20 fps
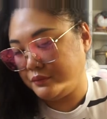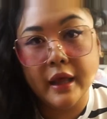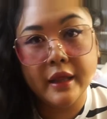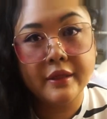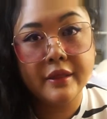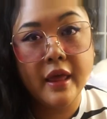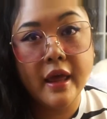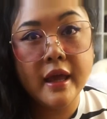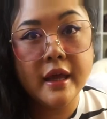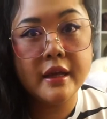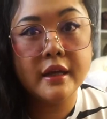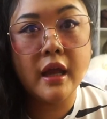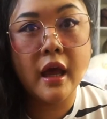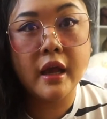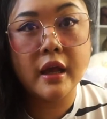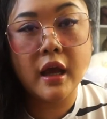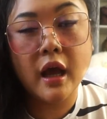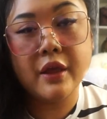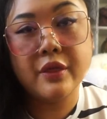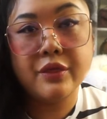And then
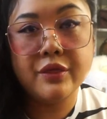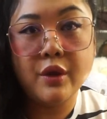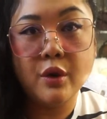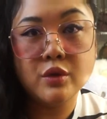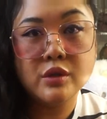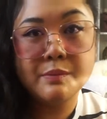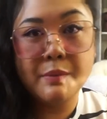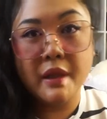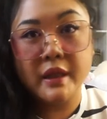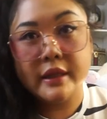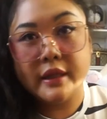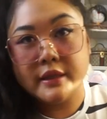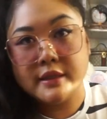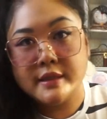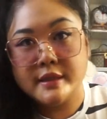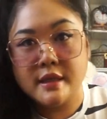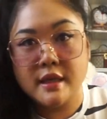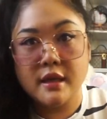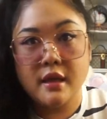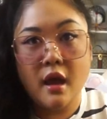I got those
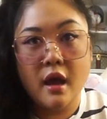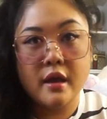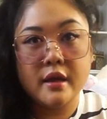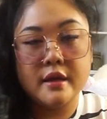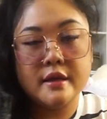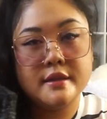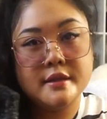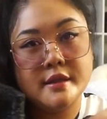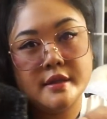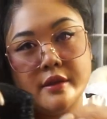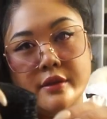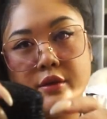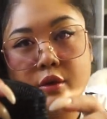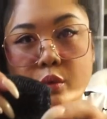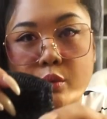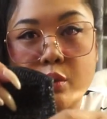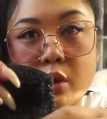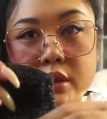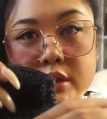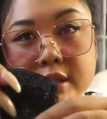Balenciagas, the
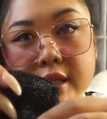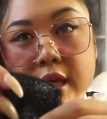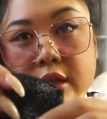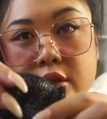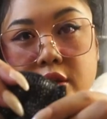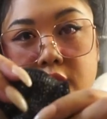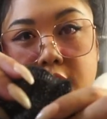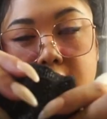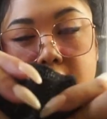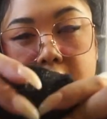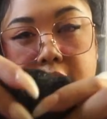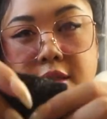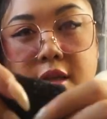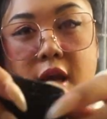ones that looks like